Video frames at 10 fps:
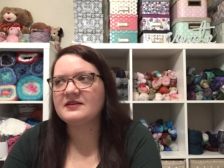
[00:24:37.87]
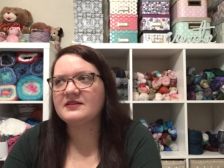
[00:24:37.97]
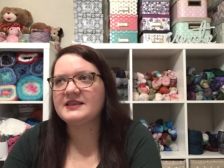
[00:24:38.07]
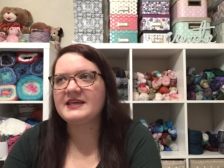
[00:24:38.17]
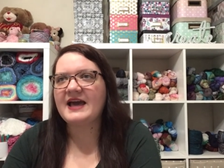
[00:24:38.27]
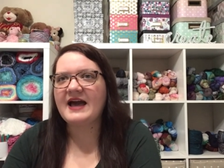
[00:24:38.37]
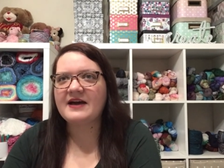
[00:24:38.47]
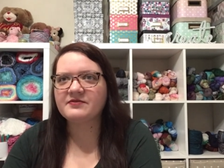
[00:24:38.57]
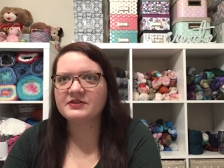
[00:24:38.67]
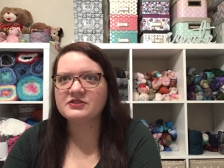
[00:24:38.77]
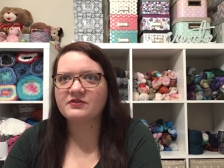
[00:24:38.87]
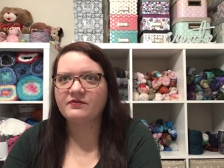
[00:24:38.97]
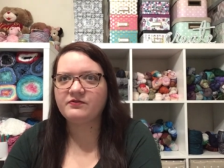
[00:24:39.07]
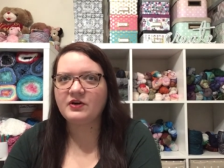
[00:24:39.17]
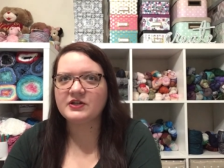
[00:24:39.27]
the average
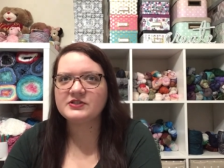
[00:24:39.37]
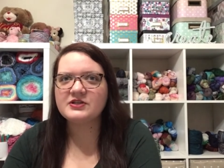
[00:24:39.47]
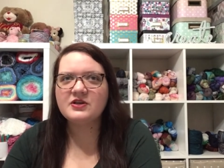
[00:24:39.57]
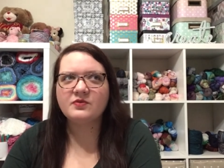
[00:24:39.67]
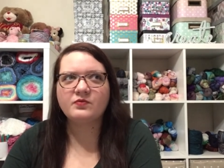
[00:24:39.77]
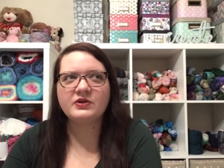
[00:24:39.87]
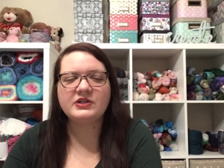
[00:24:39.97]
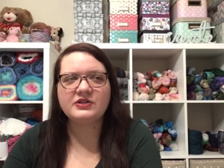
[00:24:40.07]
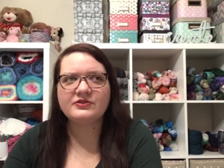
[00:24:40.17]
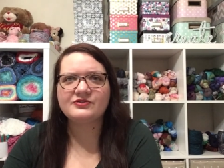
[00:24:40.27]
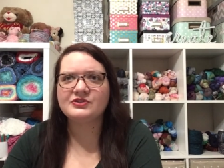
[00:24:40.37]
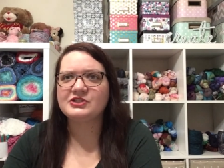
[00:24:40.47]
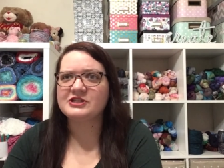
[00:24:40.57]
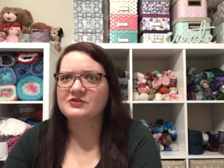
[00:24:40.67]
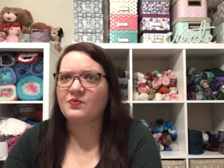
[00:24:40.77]
foot would use
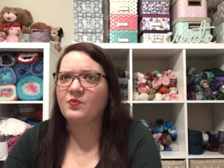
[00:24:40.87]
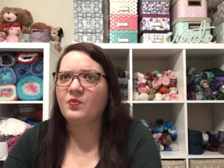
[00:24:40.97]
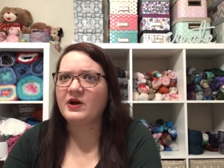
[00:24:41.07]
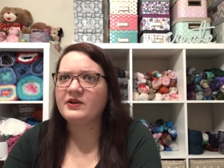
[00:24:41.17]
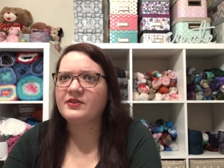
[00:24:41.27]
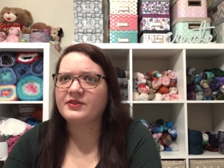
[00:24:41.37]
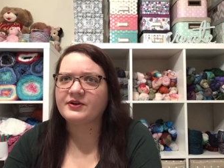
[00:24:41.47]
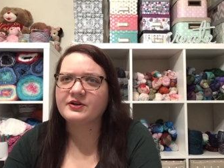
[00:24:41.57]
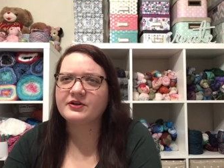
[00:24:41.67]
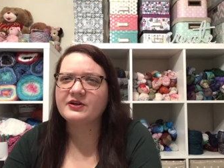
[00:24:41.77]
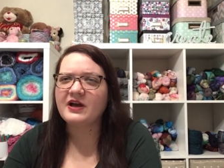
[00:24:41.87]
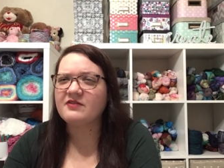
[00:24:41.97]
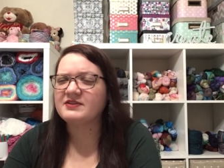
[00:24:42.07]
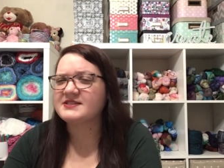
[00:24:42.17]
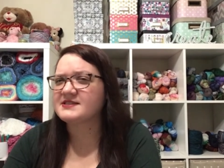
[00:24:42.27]
just one third of
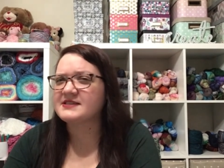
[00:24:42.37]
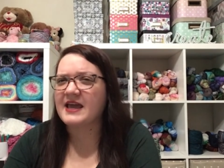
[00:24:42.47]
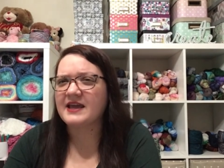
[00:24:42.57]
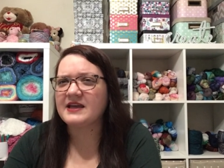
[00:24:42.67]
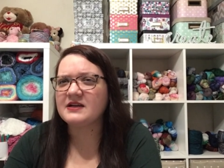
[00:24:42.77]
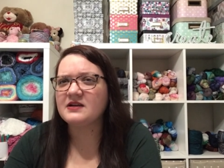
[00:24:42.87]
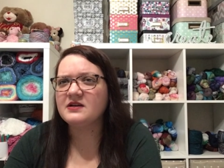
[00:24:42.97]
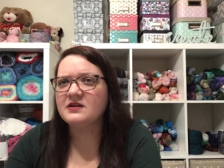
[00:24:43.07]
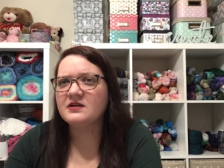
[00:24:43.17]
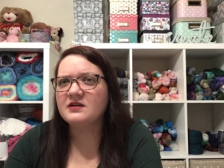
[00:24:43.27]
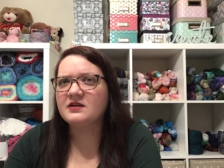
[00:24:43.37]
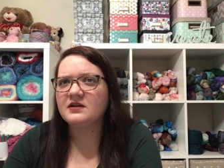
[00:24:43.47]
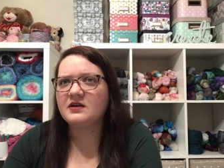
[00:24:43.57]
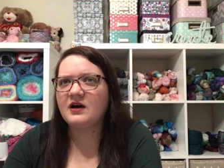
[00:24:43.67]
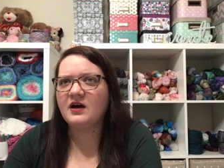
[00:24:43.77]
a skein
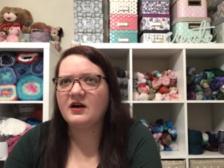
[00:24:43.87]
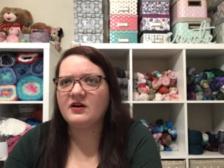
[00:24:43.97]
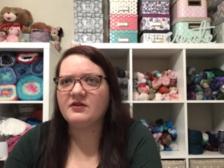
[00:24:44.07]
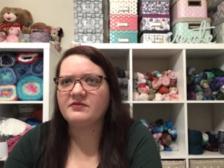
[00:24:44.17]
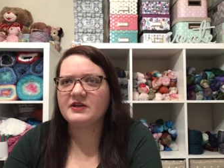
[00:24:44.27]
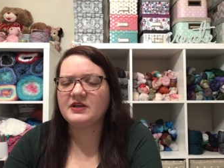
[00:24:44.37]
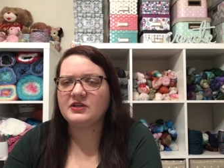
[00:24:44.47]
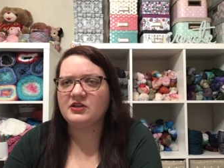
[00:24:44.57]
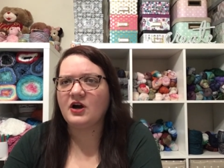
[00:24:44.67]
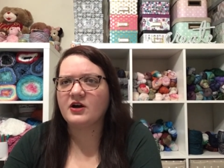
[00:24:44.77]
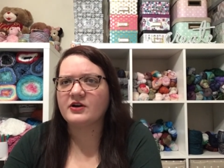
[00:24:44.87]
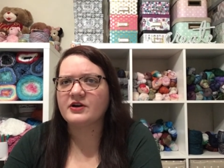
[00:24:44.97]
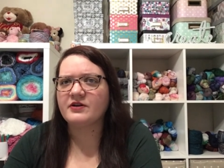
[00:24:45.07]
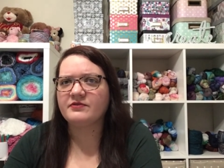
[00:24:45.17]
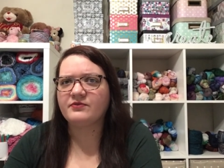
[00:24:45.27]
of
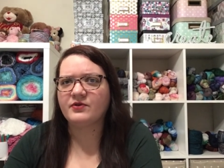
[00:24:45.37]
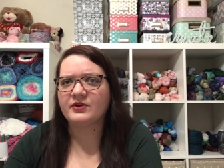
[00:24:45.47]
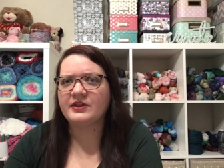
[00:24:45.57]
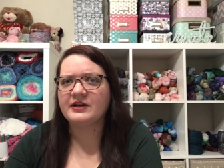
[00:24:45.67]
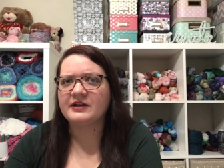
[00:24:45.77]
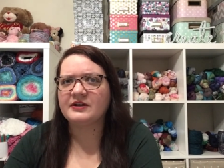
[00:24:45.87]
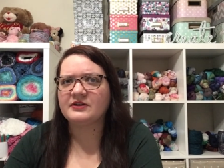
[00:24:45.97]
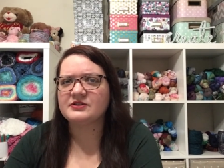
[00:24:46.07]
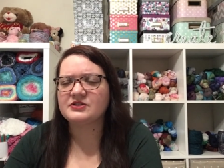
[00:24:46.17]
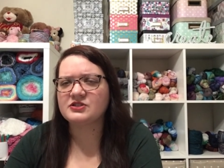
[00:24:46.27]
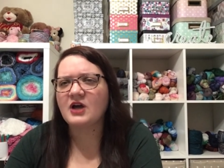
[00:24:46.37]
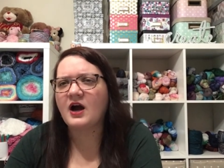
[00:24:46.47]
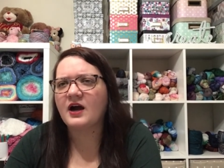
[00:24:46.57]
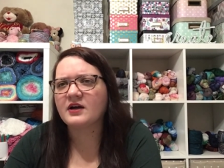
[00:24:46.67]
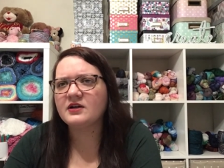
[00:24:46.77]
yarn for their
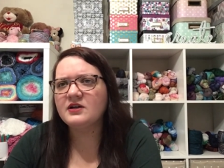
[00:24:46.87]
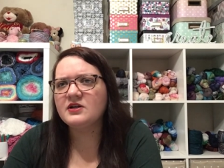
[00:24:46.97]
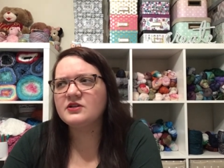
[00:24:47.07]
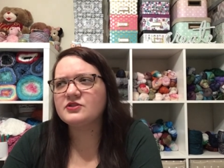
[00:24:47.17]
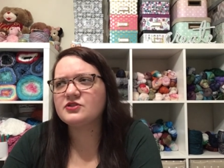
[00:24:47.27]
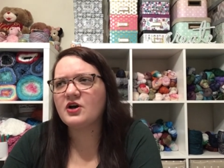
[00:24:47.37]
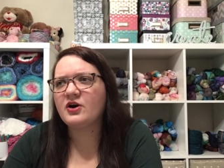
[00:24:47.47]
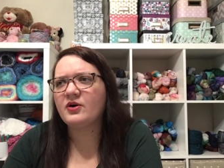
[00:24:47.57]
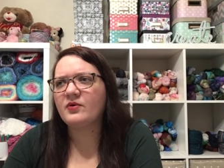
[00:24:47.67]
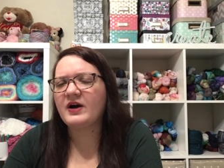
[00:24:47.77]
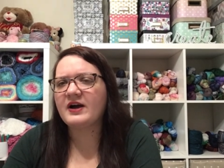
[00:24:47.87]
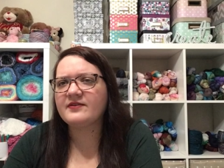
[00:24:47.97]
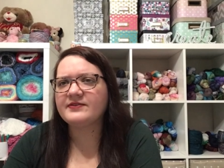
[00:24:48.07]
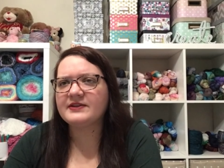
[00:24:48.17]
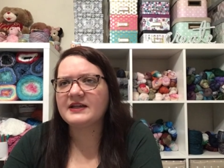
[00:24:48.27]
sock. So I
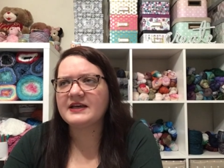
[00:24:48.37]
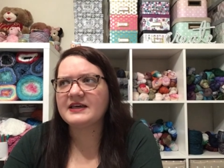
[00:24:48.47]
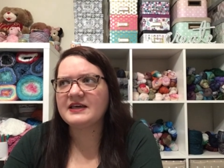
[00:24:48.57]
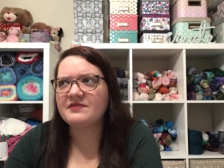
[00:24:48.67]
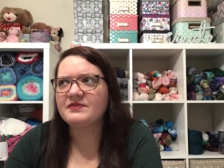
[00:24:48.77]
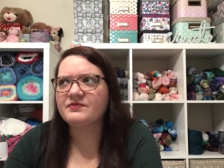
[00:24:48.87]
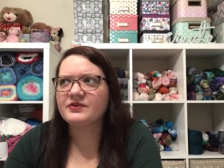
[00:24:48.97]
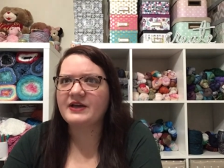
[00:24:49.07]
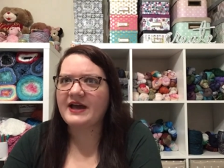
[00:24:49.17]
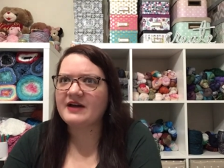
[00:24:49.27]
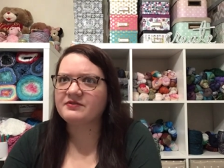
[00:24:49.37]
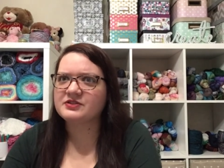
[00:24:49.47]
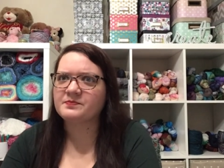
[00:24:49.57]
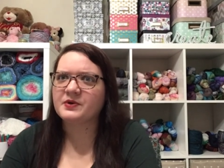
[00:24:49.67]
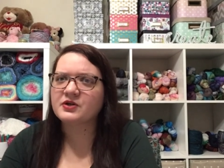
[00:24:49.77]
feel like even for the average
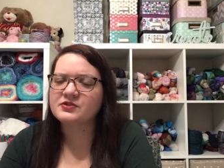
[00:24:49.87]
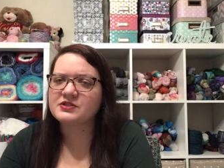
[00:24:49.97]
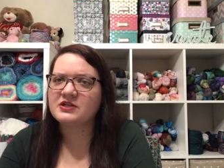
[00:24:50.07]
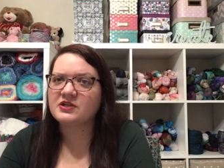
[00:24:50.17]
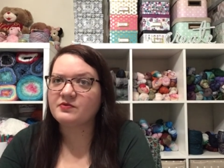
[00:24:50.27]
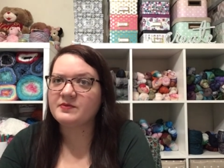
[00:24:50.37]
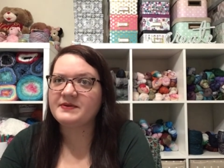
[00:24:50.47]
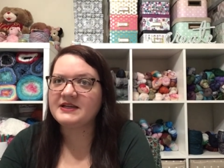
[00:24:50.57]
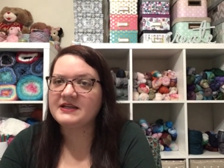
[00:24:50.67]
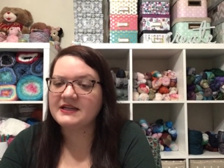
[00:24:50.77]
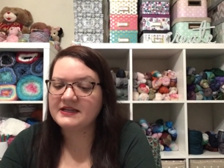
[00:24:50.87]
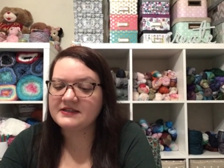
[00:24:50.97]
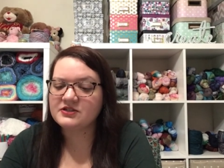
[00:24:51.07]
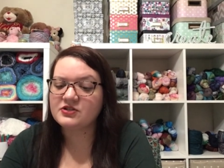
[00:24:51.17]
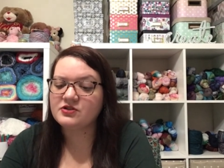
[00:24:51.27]
person, you would be needing
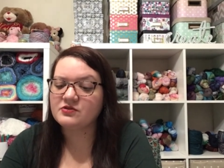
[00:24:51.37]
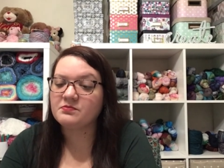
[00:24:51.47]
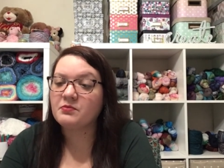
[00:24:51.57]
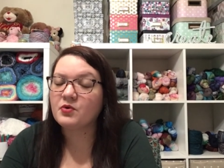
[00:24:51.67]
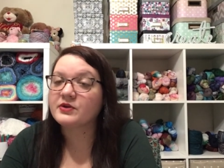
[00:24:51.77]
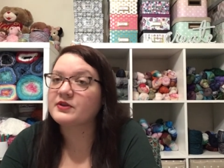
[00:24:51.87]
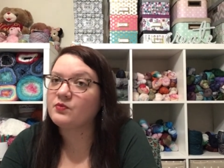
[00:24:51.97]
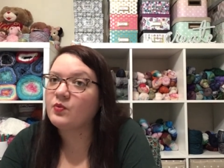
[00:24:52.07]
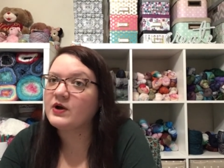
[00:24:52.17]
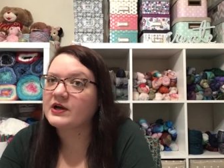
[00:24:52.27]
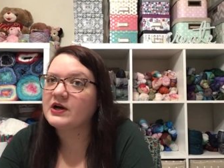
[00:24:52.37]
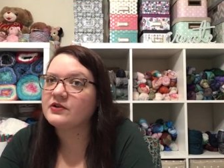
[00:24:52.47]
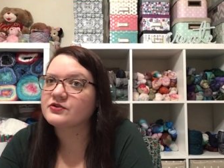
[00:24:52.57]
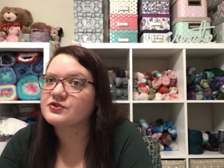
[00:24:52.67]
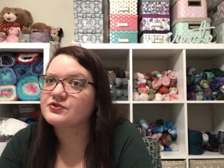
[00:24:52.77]
to do more than one
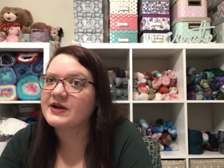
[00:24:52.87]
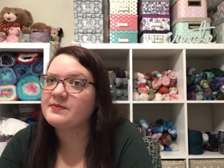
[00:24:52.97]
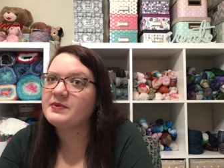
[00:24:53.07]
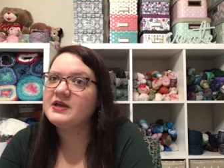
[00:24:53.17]
color stripe